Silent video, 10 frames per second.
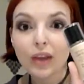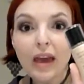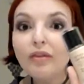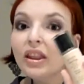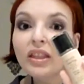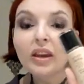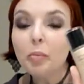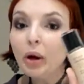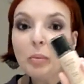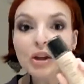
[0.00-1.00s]
Everything
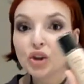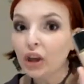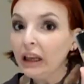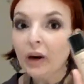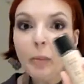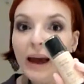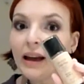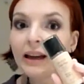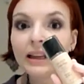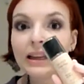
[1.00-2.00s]
pretty much you hear
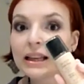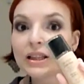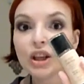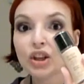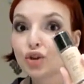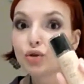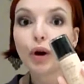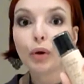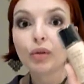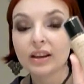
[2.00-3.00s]
about it is
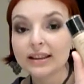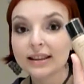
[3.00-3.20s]
true.